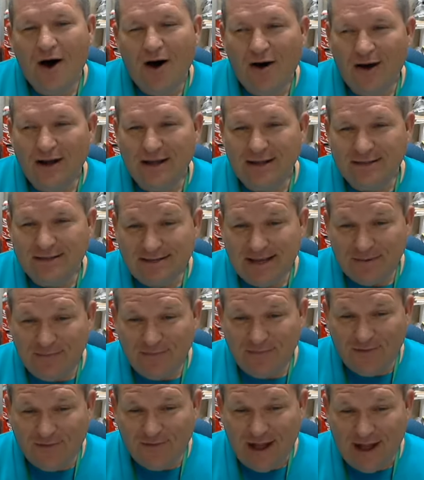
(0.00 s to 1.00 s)
On
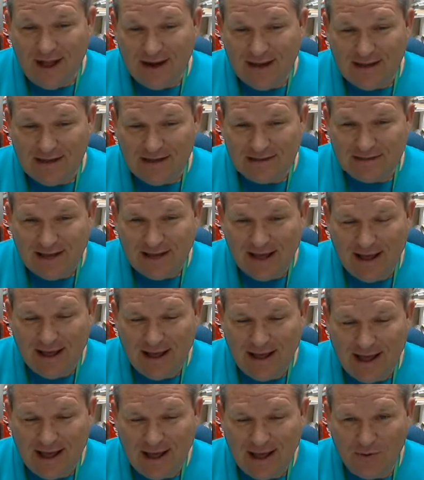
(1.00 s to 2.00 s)
some Fridays,
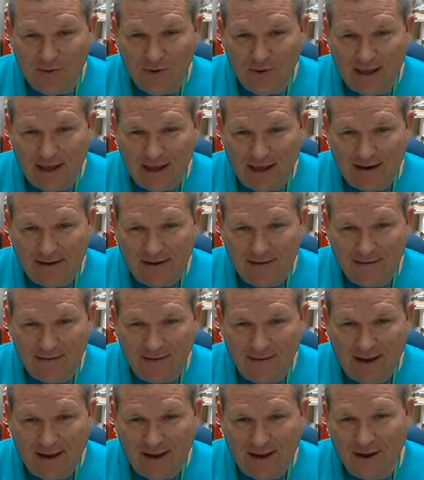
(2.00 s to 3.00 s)
I will get
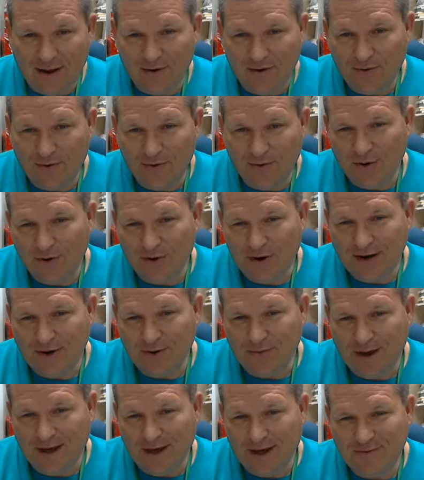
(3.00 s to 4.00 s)
130
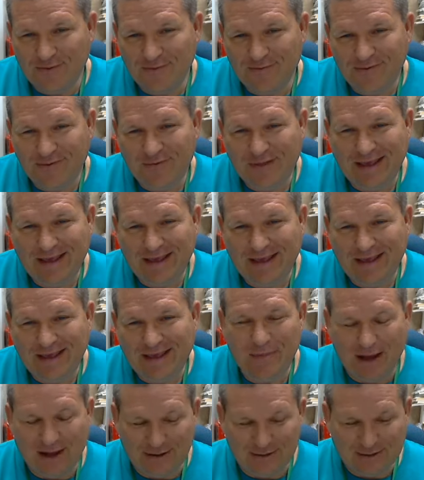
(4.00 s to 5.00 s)
to 150
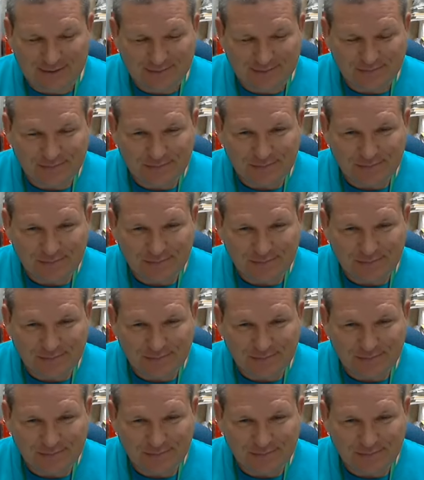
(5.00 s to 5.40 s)
emails.